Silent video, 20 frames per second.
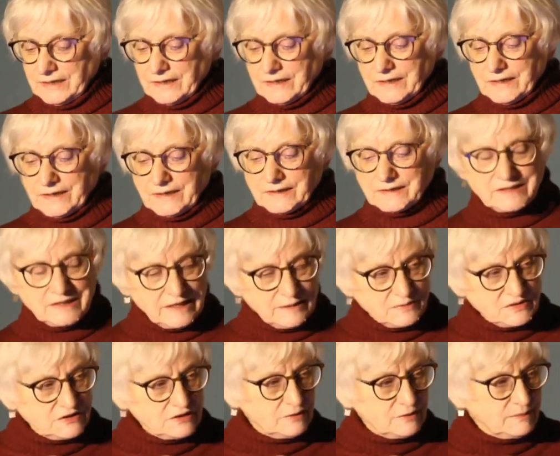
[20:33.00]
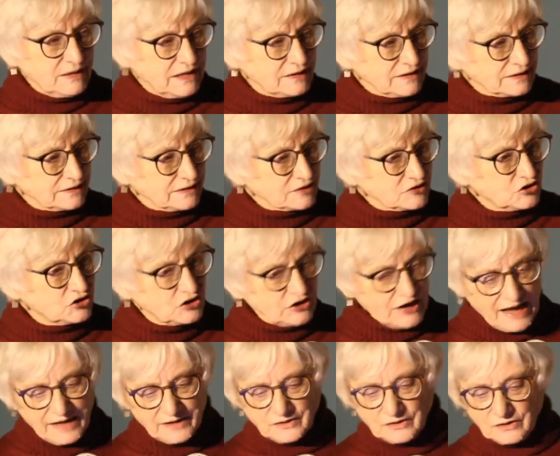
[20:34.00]
It seems to me that the
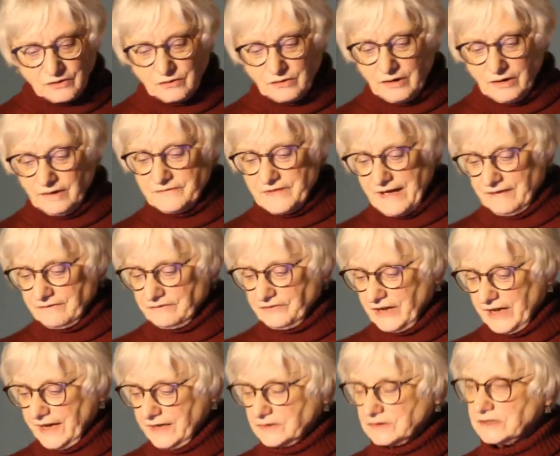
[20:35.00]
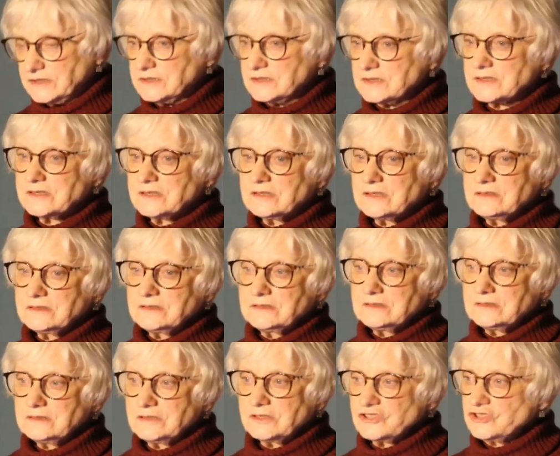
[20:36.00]
shadow of that violence,
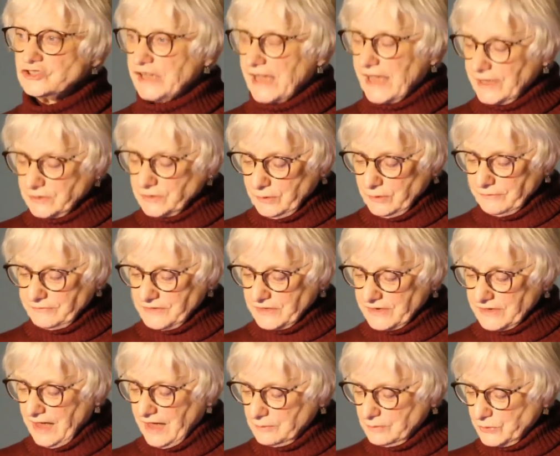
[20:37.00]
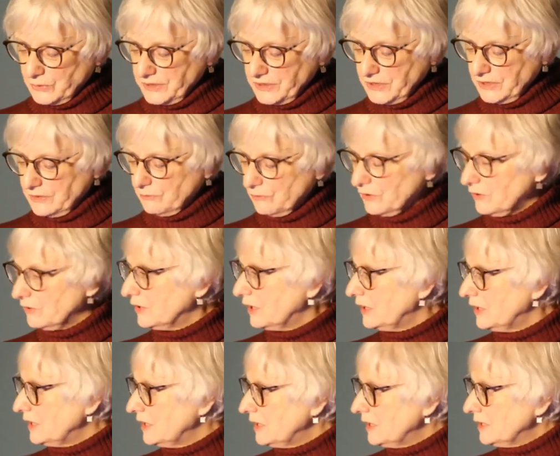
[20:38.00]
the shadow of the cowboy hero,
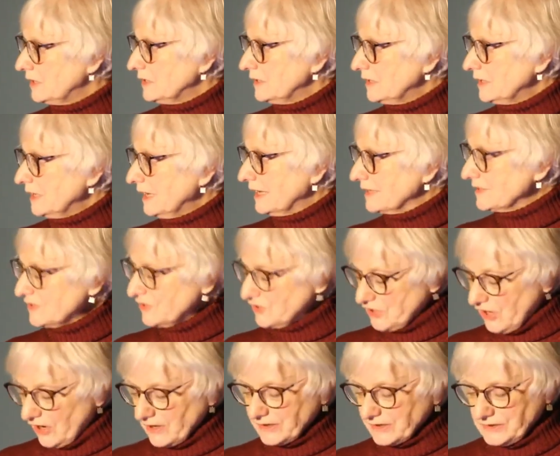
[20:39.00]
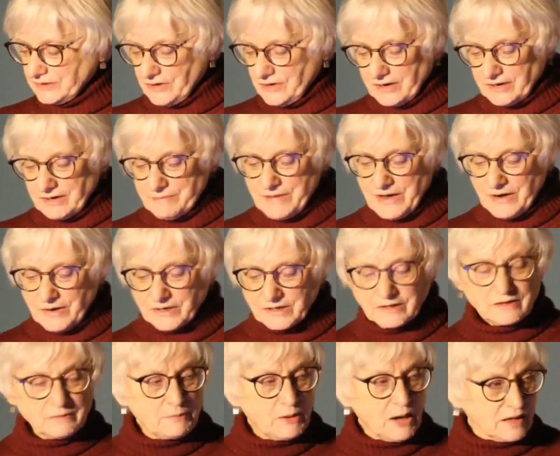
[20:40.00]
has darkened our
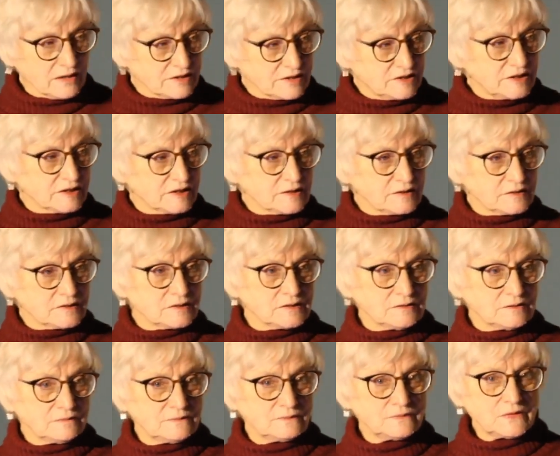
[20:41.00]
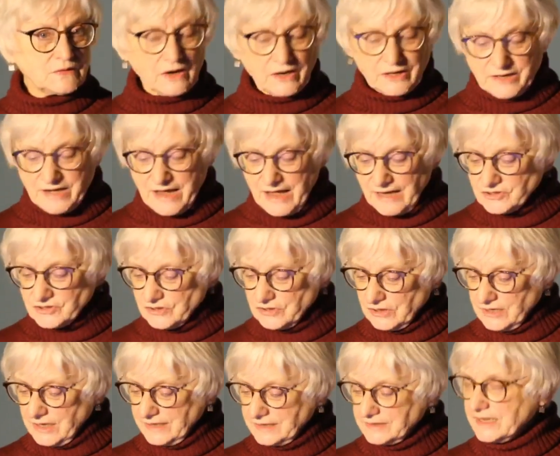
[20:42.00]
American politics, our national
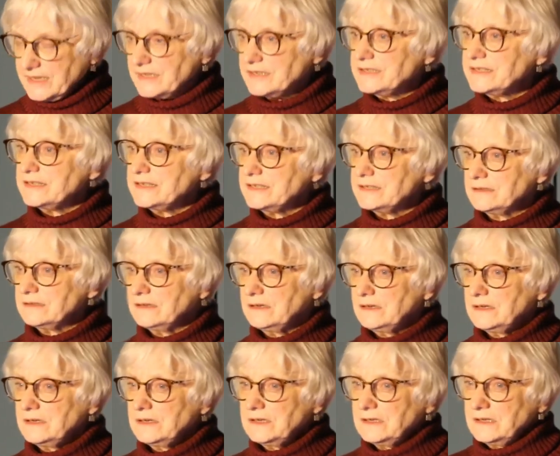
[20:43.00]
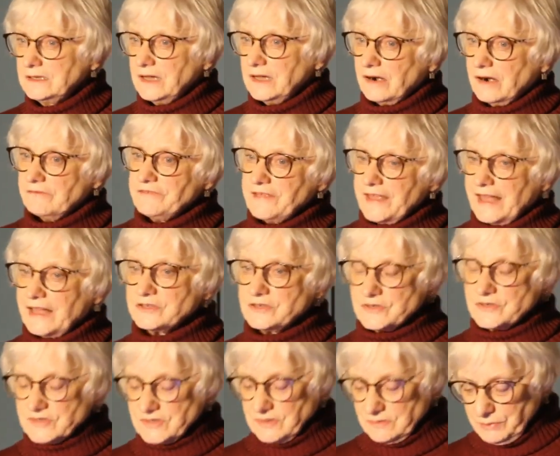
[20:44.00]
identity, our
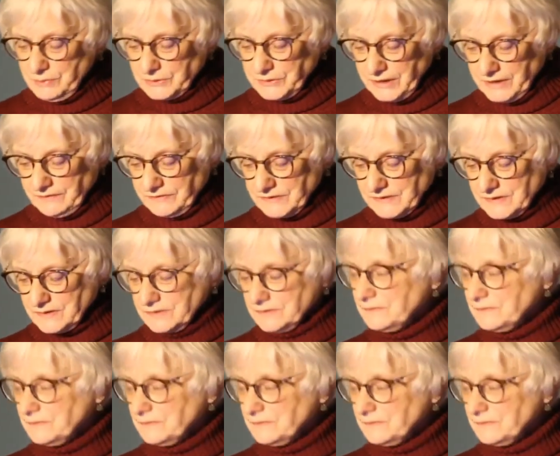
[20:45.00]
values and beliefs.